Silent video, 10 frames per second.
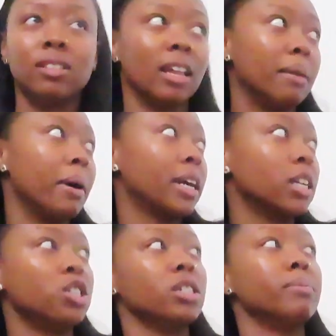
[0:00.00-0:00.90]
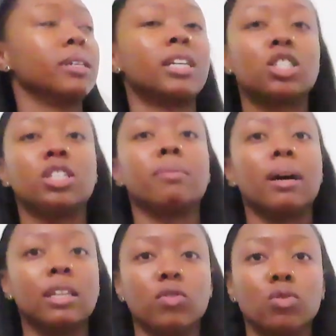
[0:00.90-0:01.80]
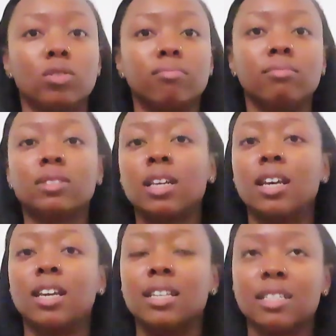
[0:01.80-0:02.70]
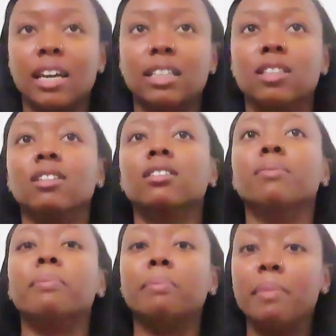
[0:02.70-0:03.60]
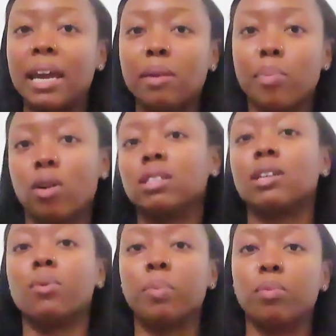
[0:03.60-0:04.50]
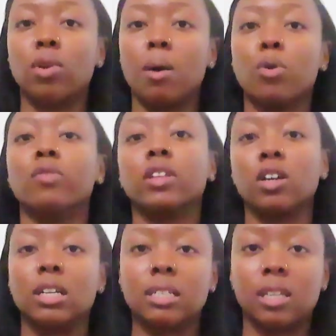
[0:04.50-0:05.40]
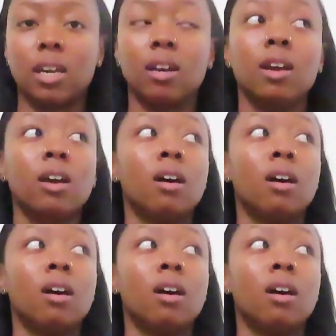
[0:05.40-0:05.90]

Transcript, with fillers: like my kitchen, kitchen and my living room is like the main parts that when people come over, they're gonna see.